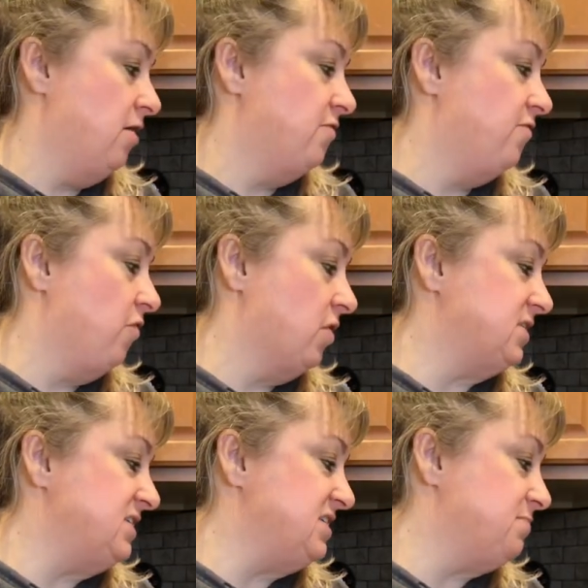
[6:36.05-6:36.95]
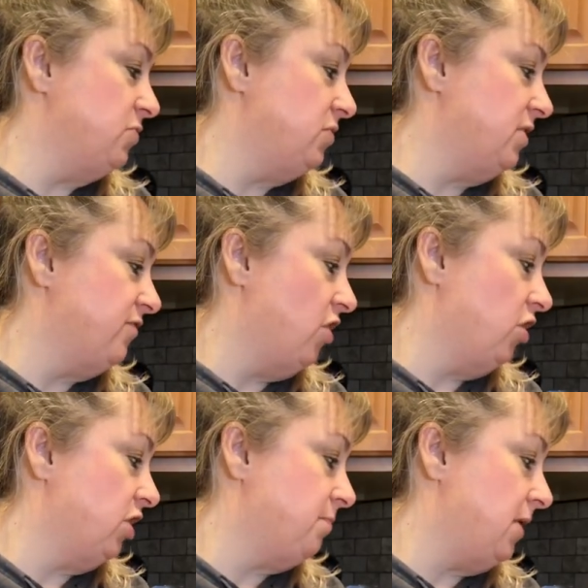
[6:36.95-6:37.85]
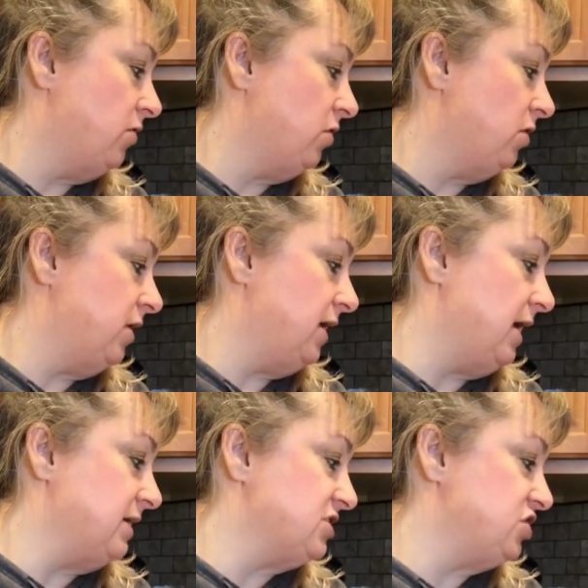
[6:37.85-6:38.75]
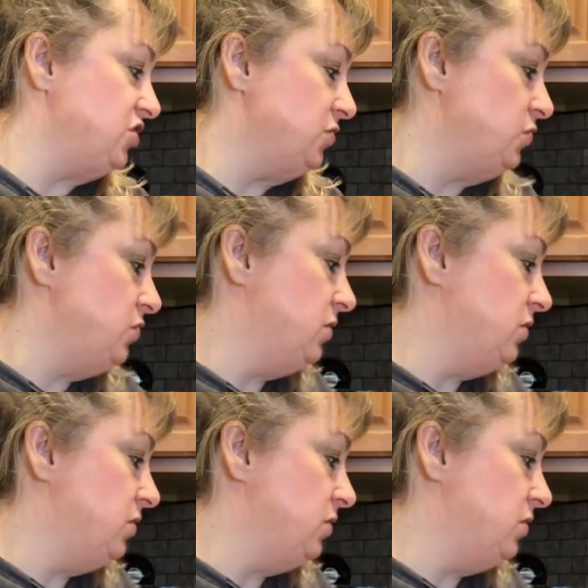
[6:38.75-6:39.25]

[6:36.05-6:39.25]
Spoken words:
For a teaspoon of garlic powder, it has 2.